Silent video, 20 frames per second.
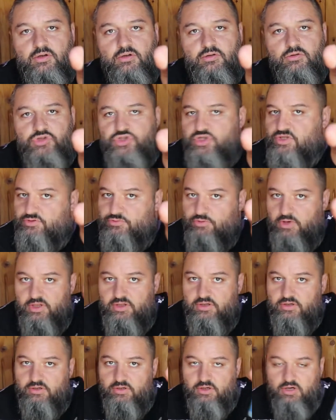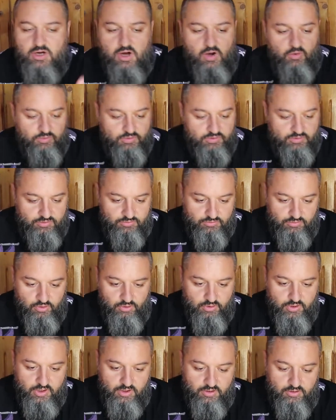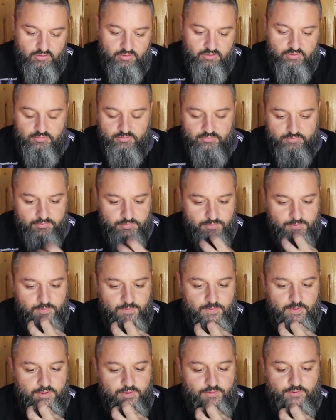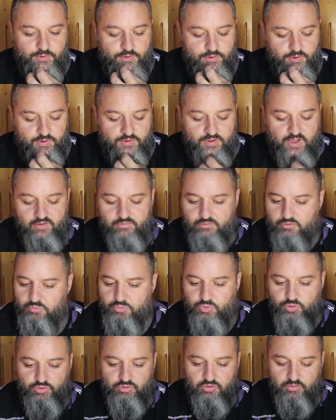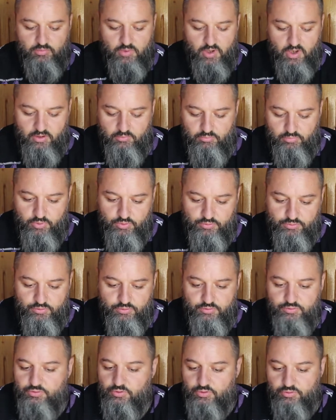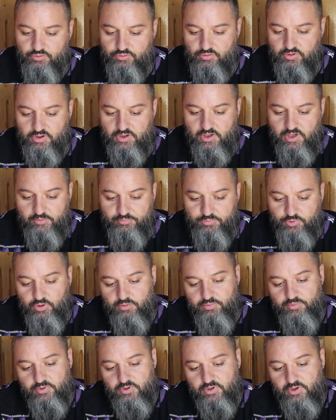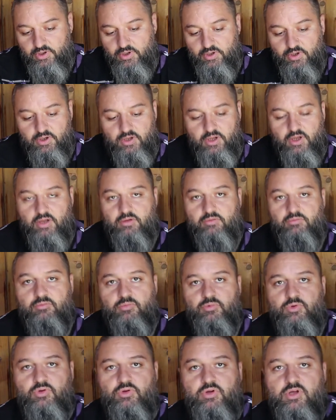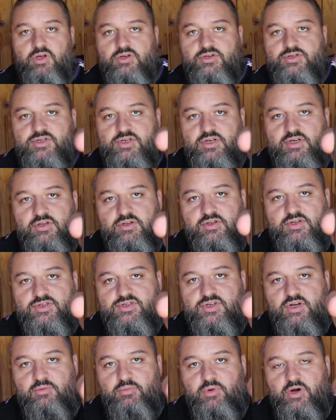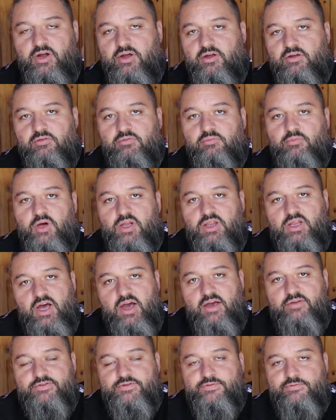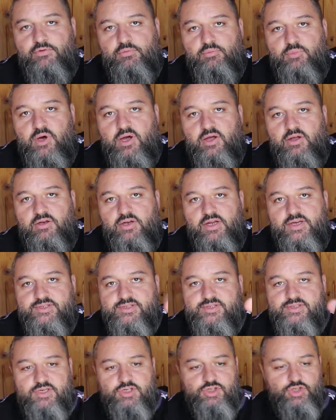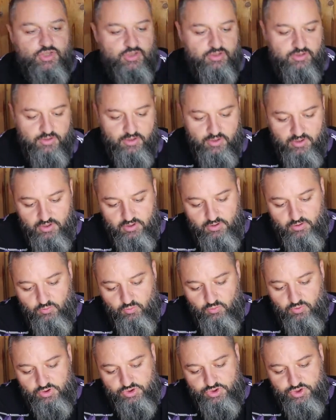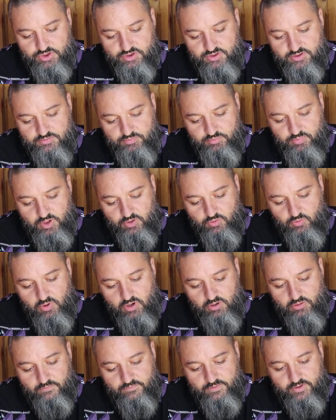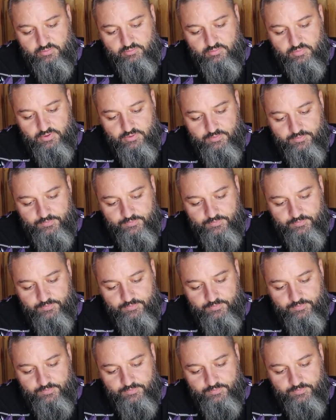You just create an account, log in, connect to your dive computer by Bluetooth or to the laptop, and you can see these are my dives from my last session. We'll just pick one of them.